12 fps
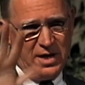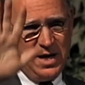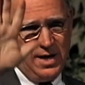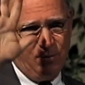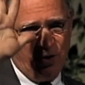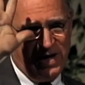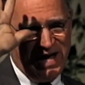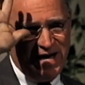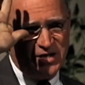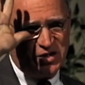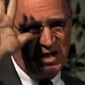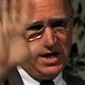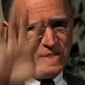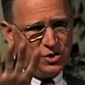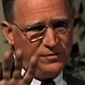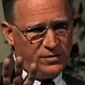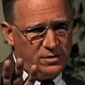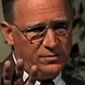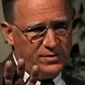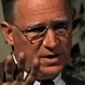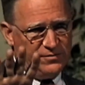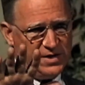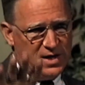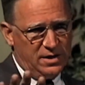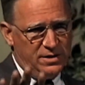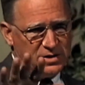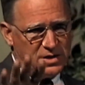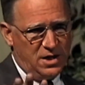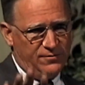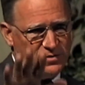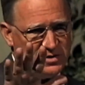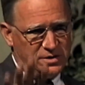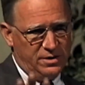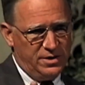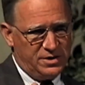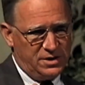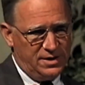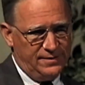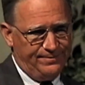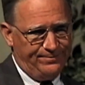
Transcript: I am going to ask each of you that have taken this conference seriously